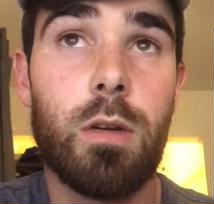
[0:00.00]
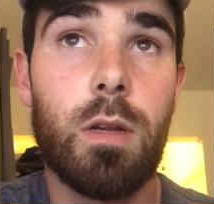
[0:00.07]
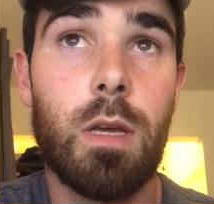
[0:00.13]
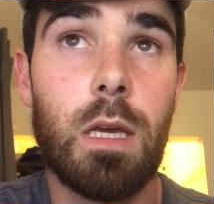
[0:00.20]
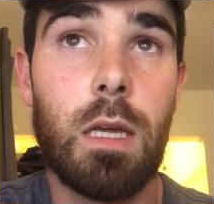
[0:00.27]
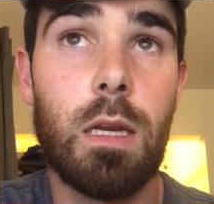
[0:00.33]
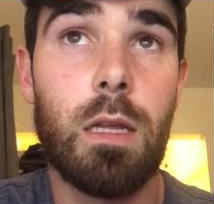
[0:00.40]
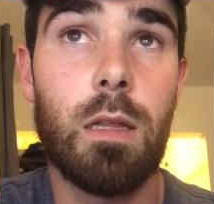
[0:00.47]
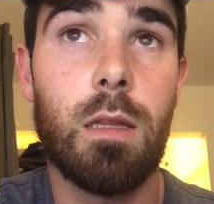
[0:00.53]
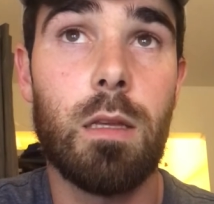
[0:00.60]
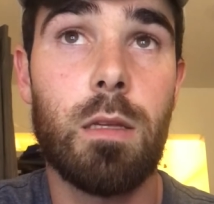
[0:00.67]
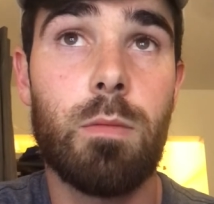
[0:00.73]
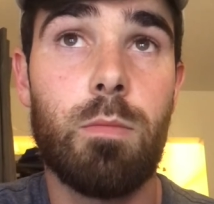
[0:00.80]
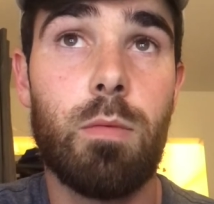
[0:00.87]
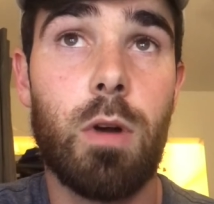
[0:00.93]
and in
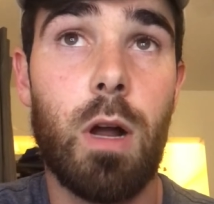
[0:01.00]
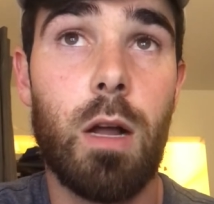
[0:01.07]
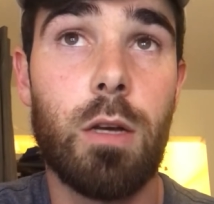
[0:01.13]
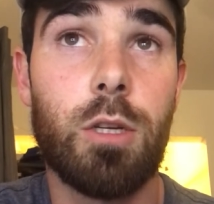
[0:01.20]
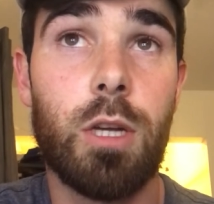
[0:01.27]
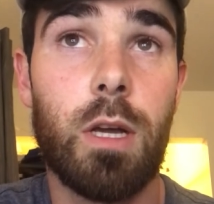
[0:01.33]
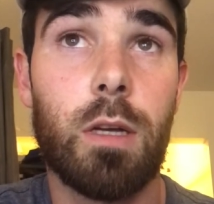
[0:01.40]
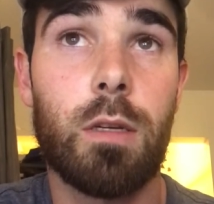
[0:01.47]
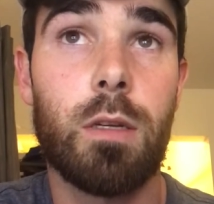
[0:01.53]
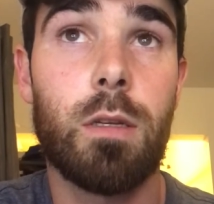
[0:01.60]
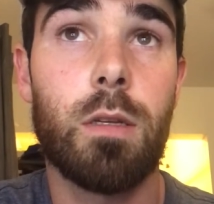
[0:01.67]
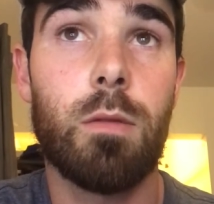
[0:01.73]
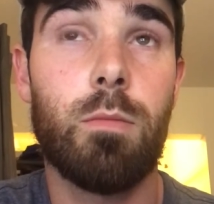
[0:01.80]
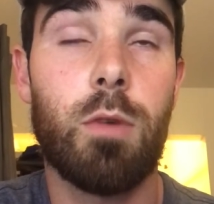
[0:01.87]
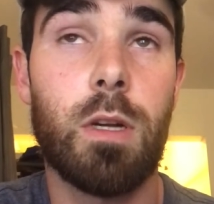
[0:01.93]
this project
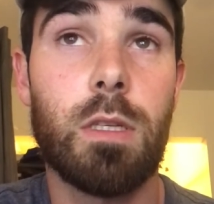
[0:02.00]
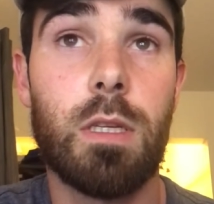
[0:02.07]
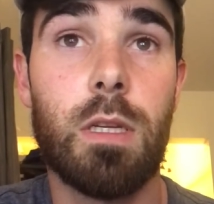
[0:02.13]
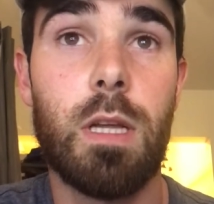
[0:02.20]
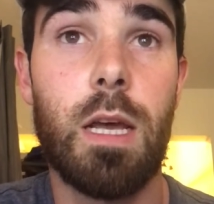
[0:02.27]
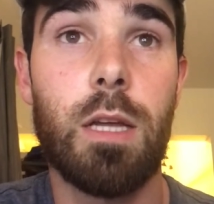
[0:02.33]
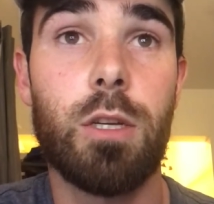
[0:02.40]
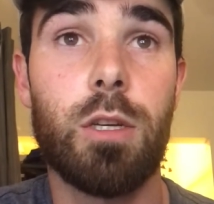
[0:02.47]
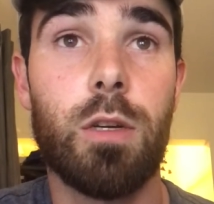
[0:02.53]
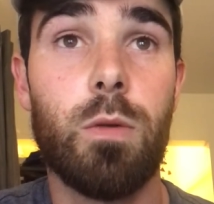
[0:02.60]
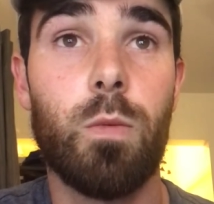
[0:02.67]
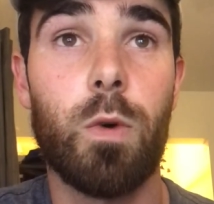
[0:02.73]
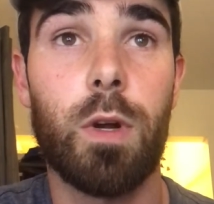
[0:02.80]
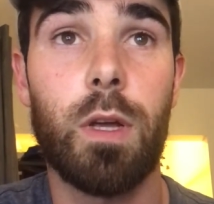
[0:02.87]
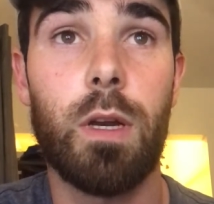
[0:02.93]
presentation
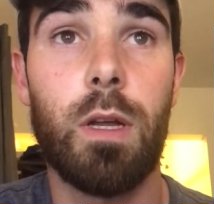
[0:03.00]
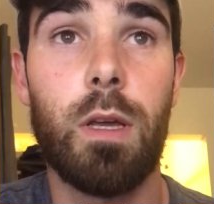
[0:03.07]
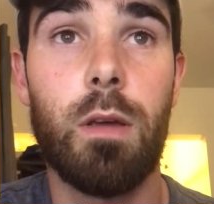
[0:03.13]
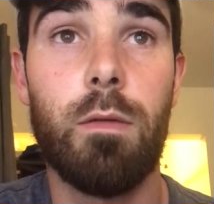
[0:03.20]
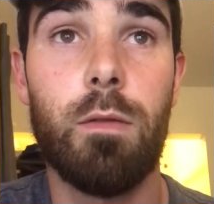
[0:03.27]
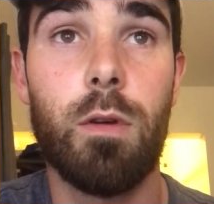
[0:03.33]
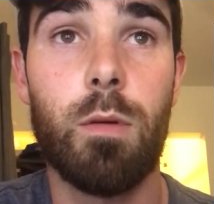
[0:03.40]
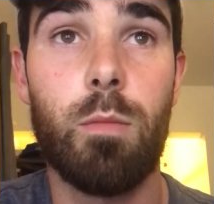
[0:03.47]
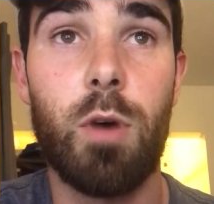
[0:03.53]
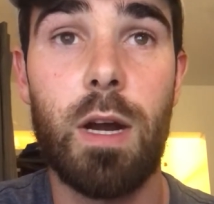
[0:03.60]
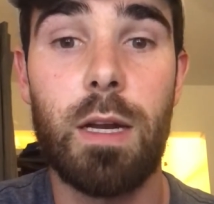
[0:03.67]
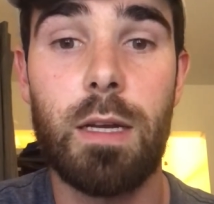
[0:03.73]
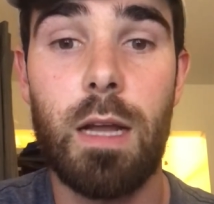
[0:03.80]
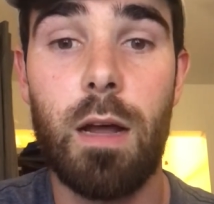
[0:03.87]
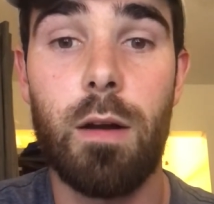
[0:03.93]
we're going to give you a
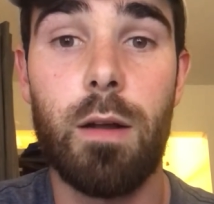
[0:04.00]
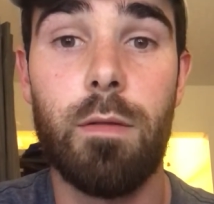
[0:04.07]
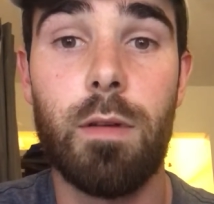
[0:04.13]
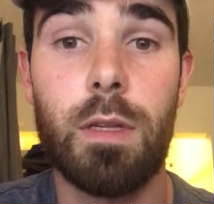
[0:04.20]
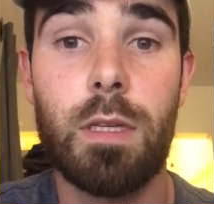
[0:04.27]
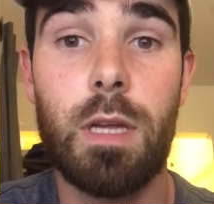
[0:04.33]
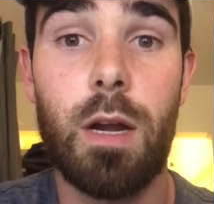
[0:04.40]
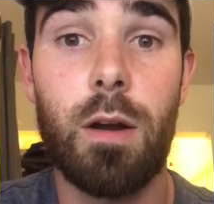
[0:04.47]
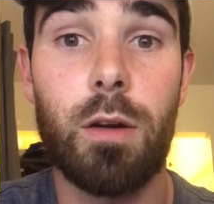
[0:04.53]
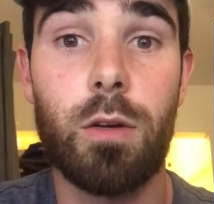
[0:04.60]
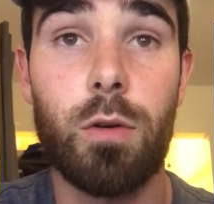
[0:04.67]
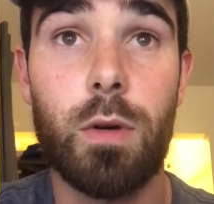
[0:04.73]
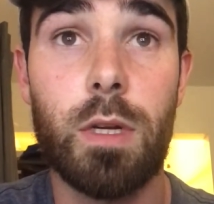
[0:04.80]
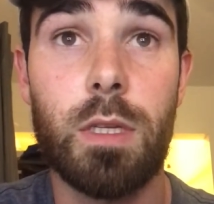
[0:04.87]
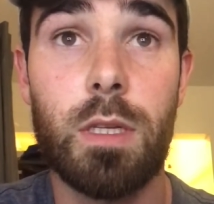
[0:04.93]
breakdown of its
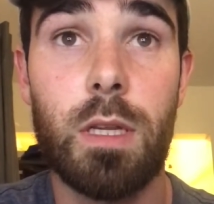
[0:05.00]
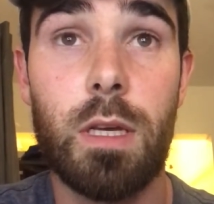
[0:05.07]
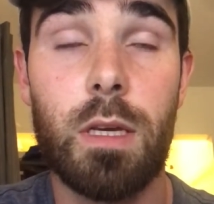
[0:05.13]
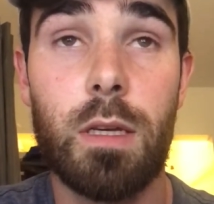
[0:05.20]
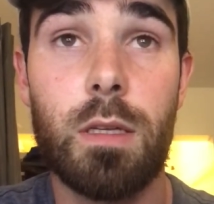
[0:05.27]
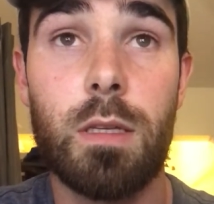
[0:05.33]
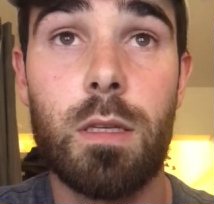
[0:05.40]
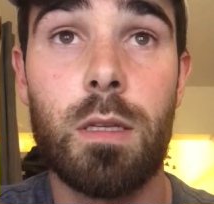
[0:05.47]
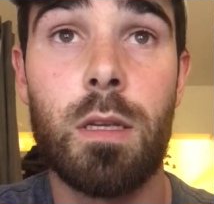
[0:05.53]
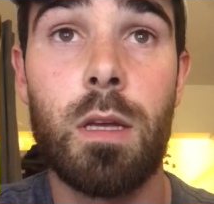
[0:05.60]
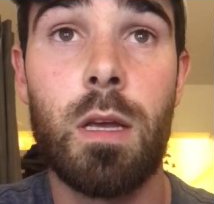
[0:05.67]
characteristics